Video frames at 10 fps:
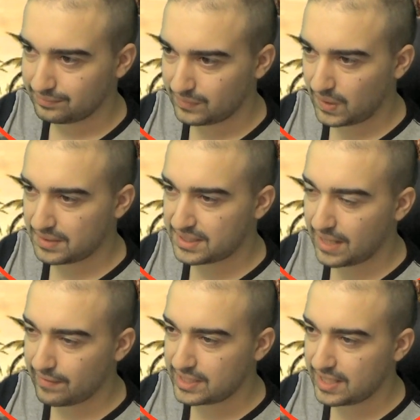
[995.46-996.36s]
Alright,
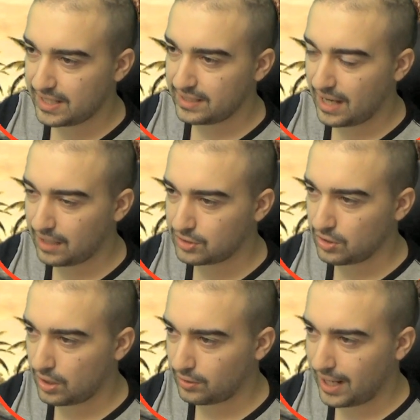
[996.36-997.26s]
70 out of
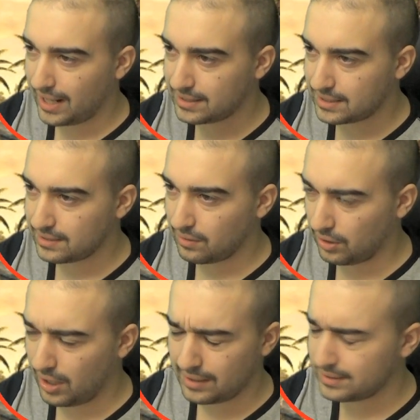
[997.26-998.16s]
200 ads. Oh, not ads,